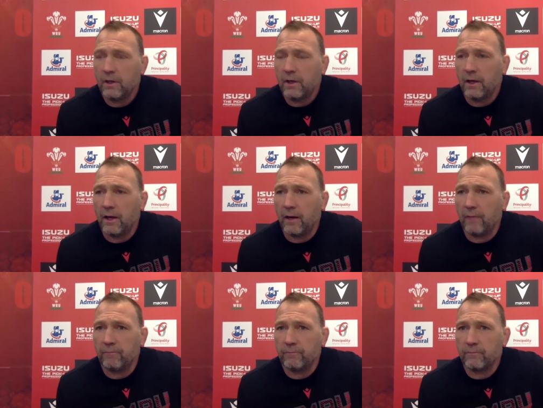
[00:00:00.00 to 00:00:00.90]

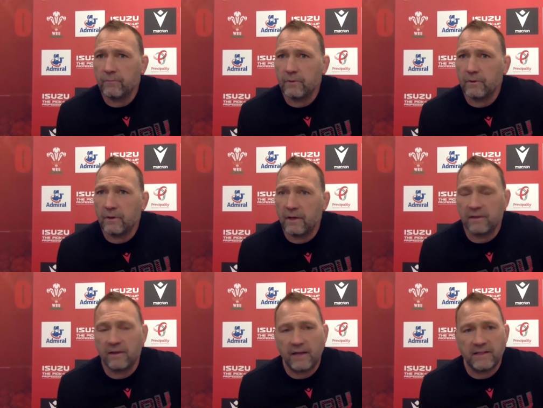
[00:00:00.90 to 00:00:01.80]
um,
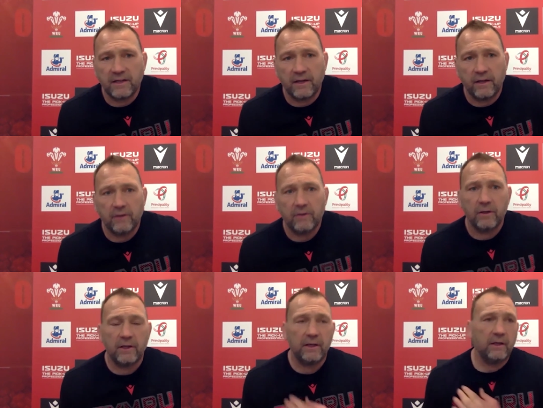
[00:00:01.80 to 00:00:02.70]
athletically
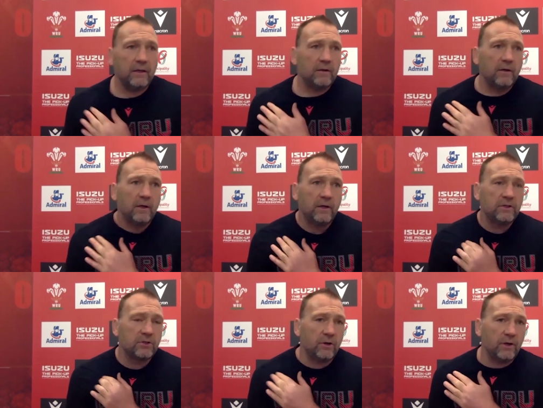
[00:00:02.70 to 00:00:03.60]
he he
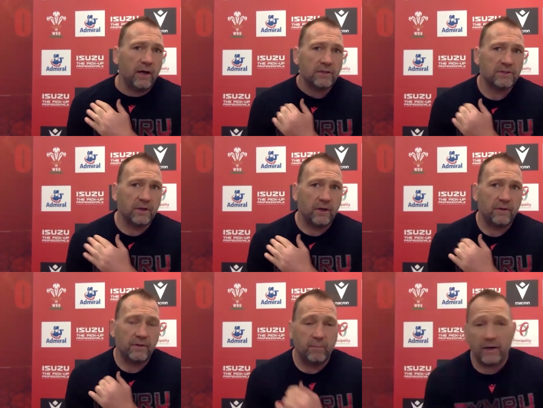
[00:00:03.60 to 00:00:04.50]
certainly has the,
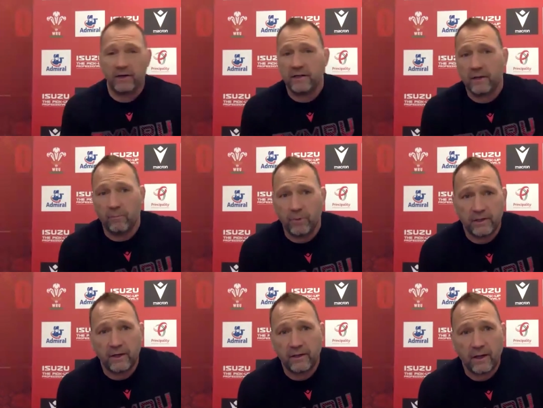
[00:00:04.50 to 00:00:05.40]
the ability to complete
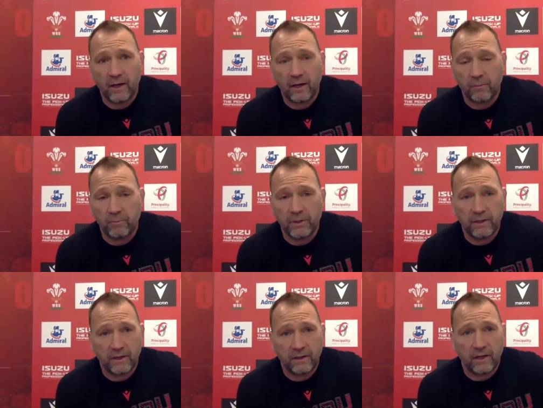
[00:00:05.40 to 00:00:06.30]
uh, compete
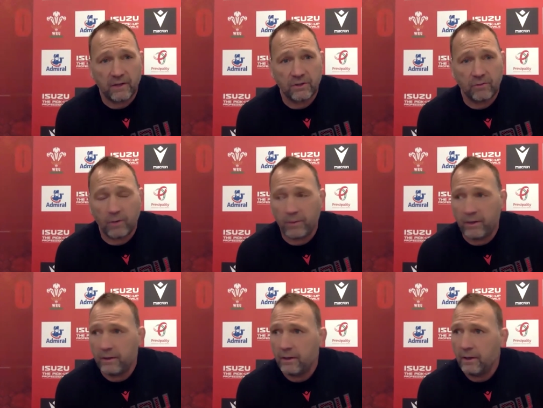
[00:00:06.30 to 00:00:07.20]
in international
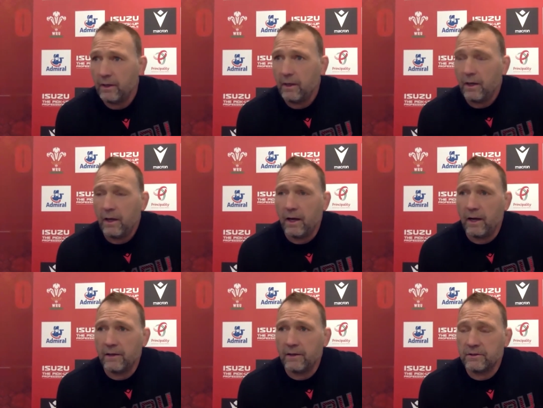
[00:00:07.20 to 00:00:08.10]
rugby
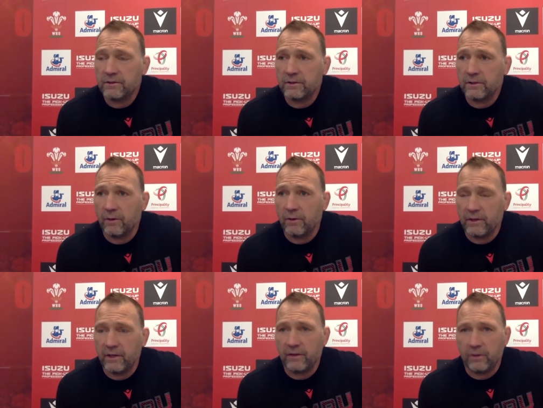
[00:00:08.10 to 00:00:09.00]
and you know
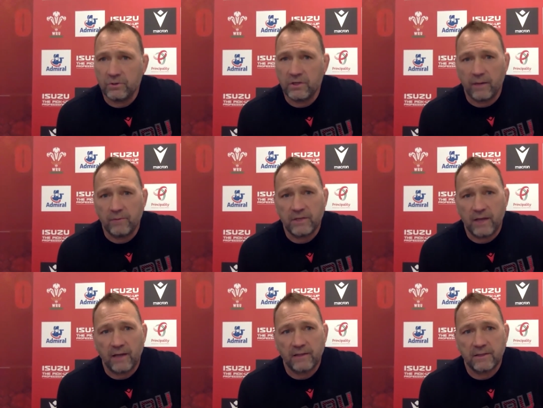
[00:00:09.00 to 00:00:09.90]
in, in those games he
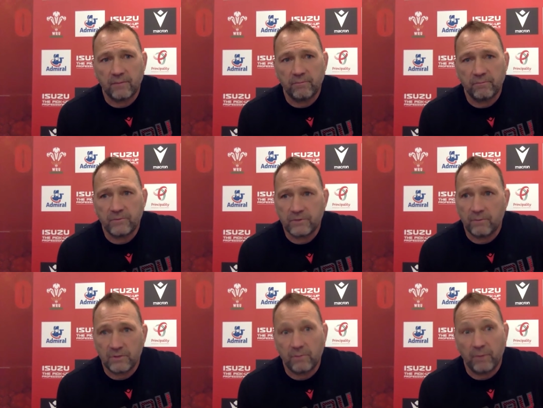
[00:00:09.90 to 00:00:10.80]
had some
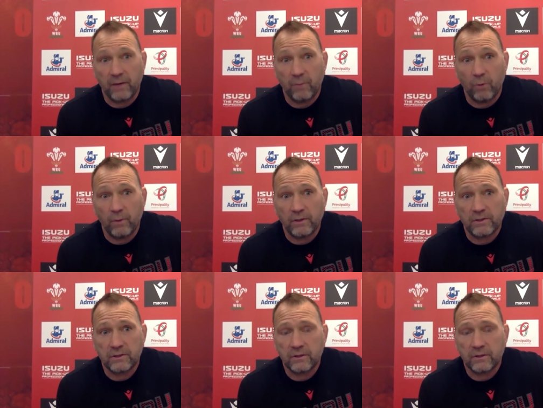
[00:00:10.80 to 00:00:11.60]
some some big moments